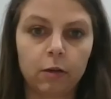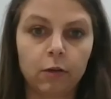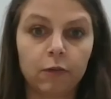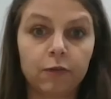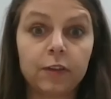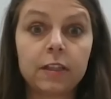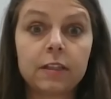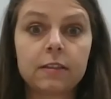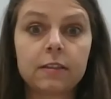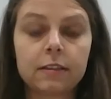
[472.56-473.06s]

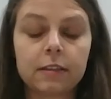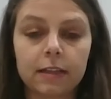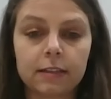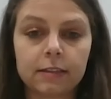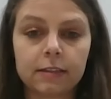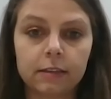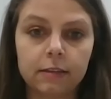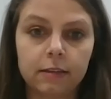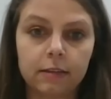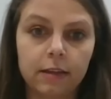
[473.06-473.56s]
of insight
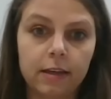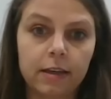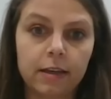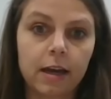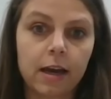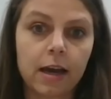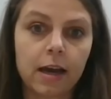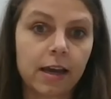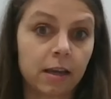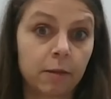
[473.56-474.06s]
that
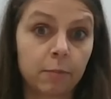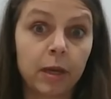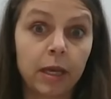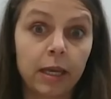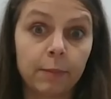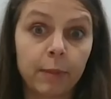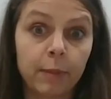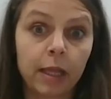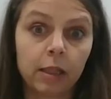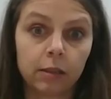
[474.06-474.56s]
AI
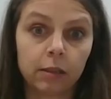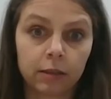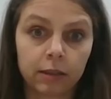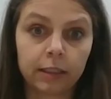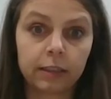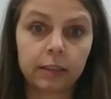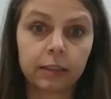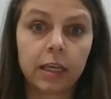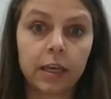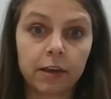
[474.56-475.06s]
and ML
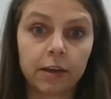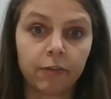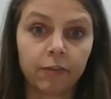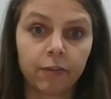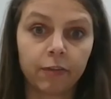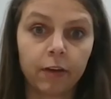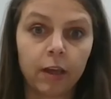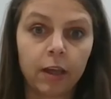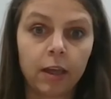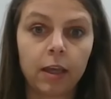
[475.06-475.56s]
can give,
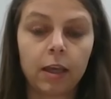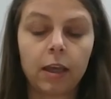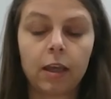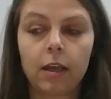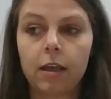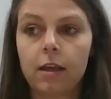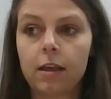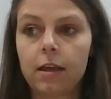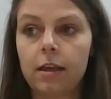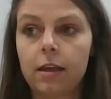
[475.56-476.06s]

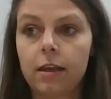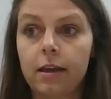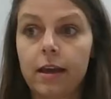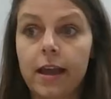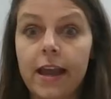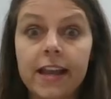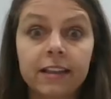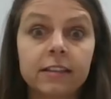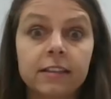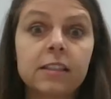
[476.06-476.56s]

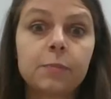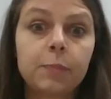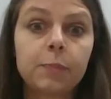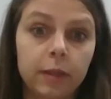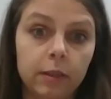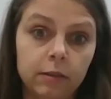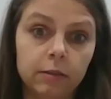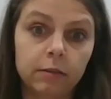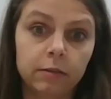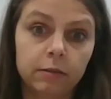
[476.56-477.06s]
and
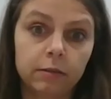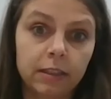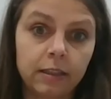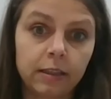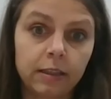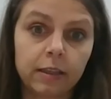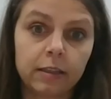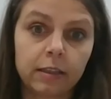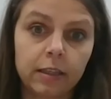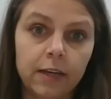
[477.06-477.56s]
speed that
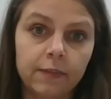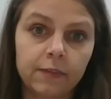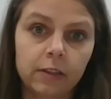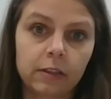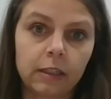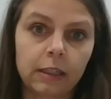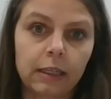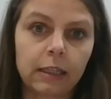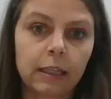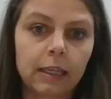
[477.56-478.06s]
it can give
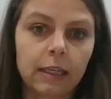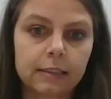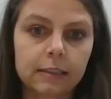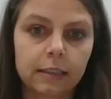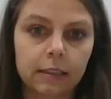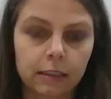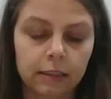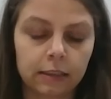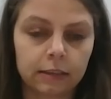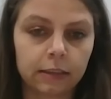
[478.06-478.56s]
that the
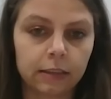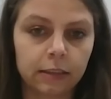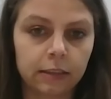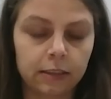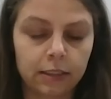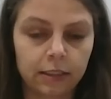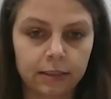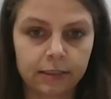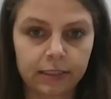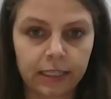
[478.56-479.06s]
classical
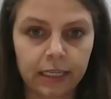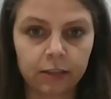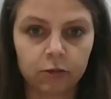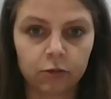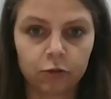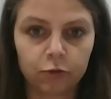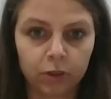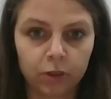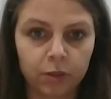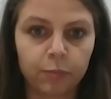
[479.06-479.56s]
analytics
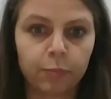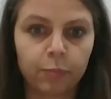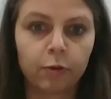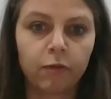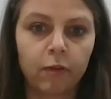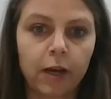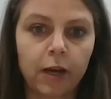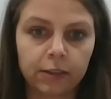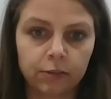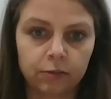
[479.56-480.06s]
cannot really
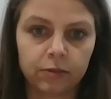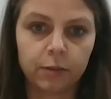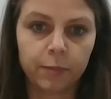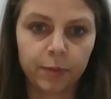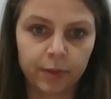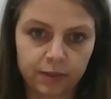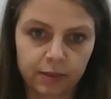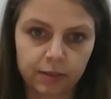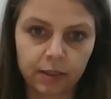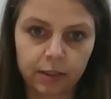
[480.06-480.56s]
provide to the
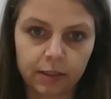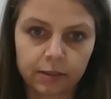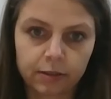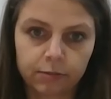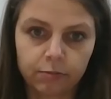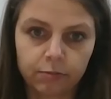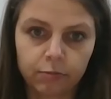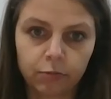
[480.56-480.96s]
business,